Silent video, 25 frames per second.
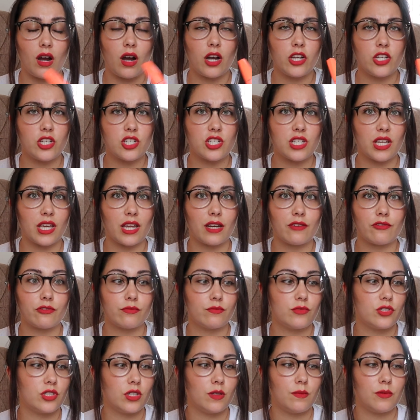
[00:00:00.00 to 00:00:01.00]
I usually get it
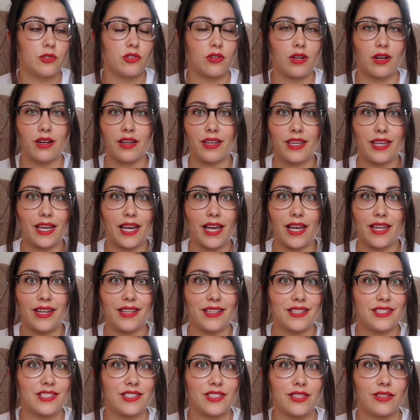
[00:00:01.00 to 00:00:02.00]
from Superdrug, yeah,
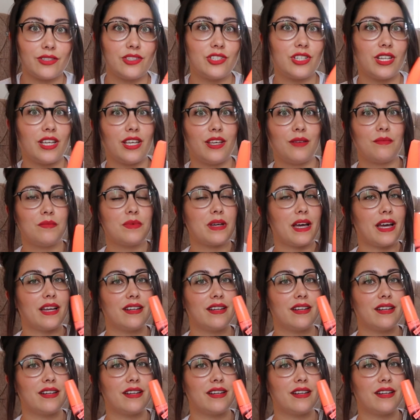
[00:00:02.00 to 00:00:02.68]
and it's so cheap,